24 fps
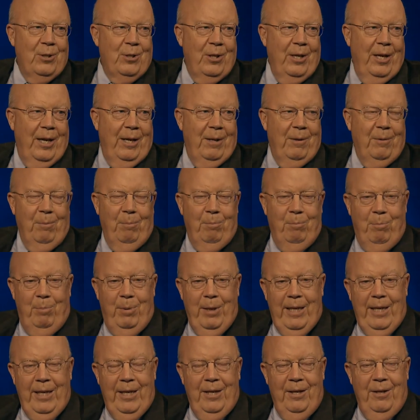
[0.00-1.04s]
that
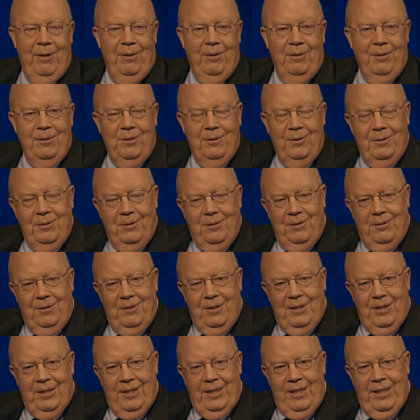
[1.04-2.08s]
being
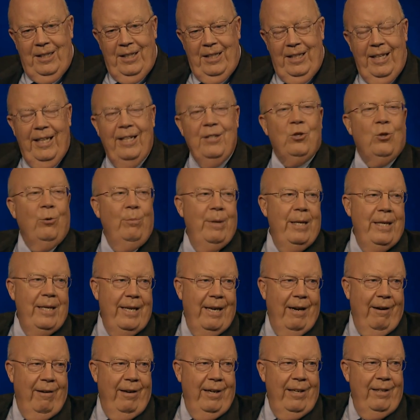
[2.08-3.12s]
the
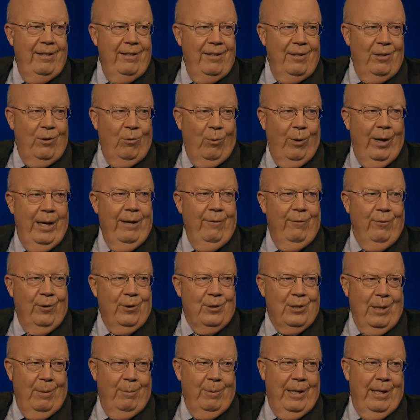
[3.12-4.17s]
intermediary, waiting for
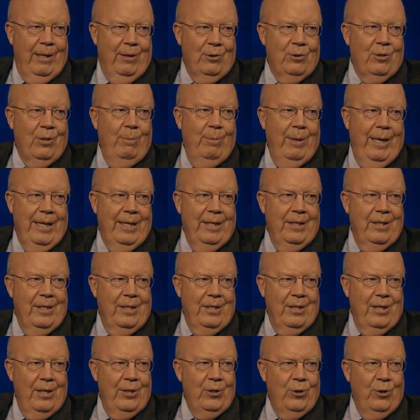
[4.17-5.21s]
someone else to make a
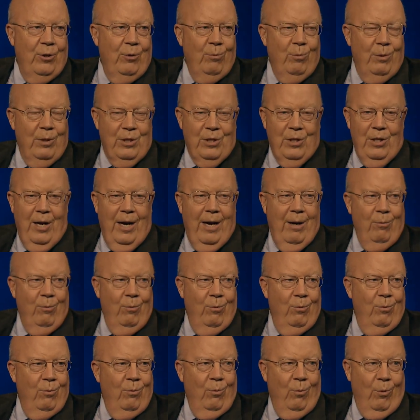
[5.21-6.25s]
decision, was not
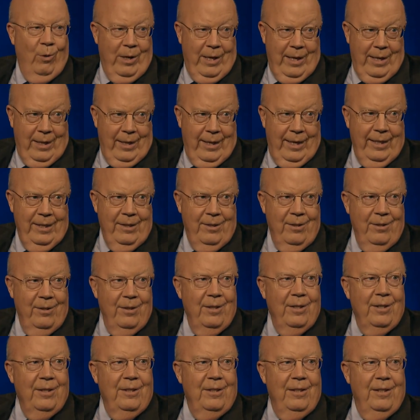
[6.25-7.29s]
what I liked.
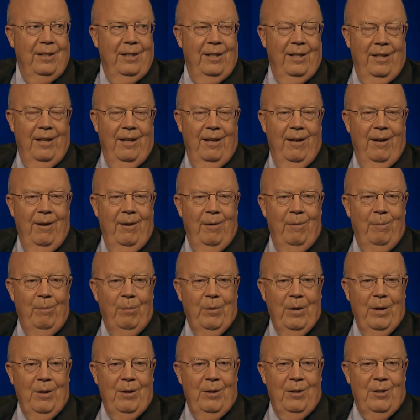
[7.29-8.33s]
Um,
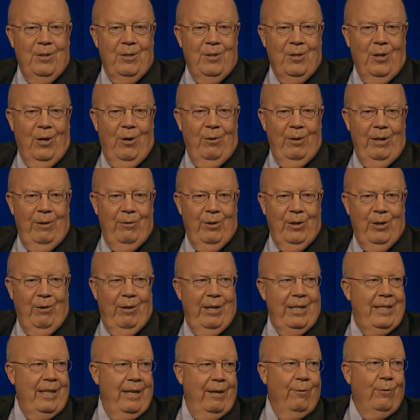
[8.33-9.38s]
so even though I
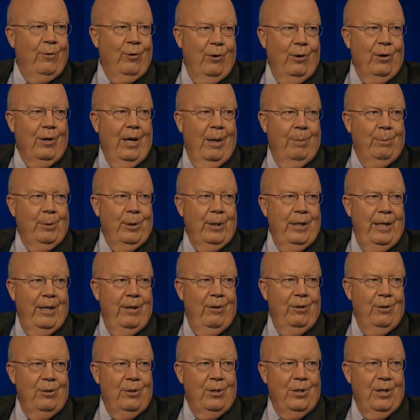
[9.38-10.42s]
did it for a couple
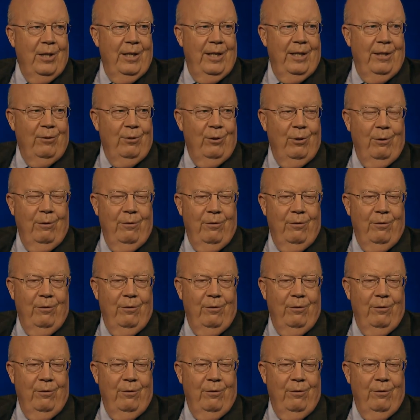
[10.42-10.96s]
years, I don't. You know,